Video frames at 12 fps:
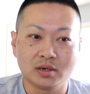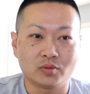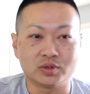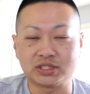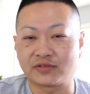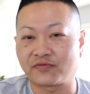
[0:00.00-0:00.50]

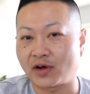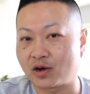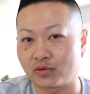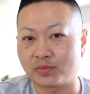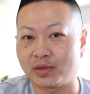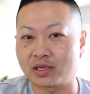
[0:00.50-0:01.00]
which is
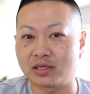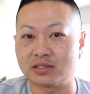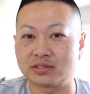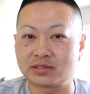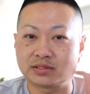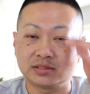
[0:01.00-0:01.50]
fine with me
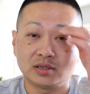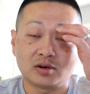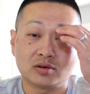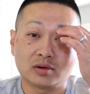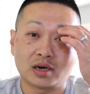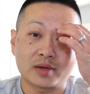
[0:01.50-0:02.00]
because you
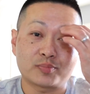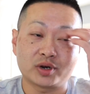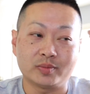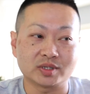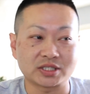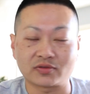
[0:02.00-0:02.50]
know I
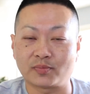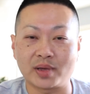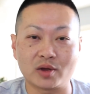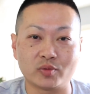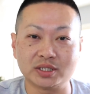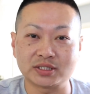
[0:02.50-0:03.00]
pretty much have to
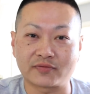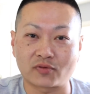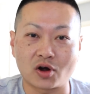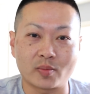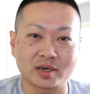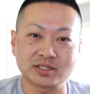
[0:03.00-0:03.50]
pay resale
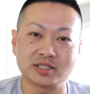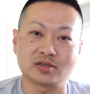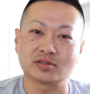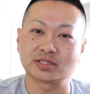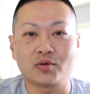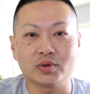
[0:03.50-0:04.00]
for all my
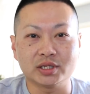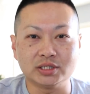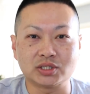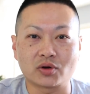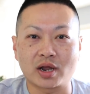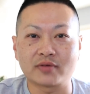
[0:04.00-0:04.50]
sneakers. I really
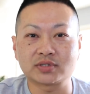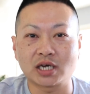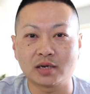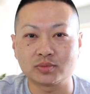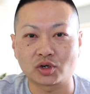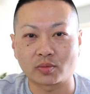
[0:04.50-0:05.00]
don't have
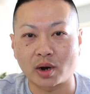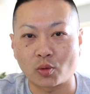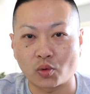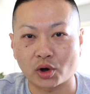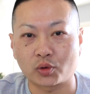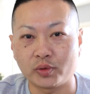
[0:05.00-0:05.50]
time during my
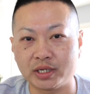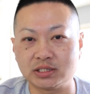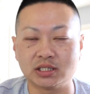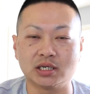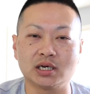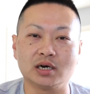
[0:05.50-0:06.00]
work week
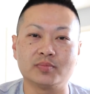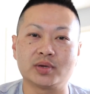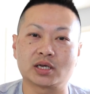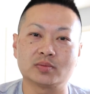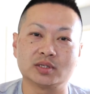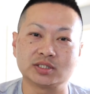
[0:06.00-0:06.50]
to um,
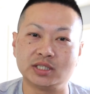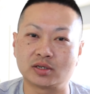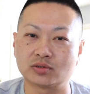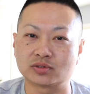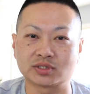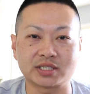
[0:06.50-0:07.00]
pick up the
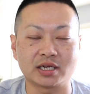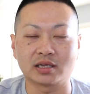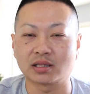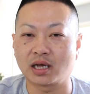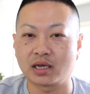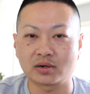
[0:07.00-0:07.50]
sneakers or stand
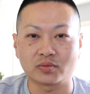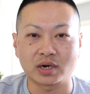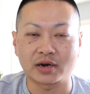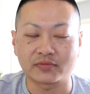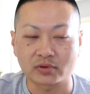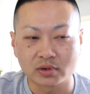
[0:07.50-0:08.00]
in line or
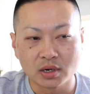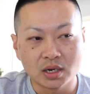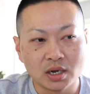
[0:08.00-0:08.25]
whatever.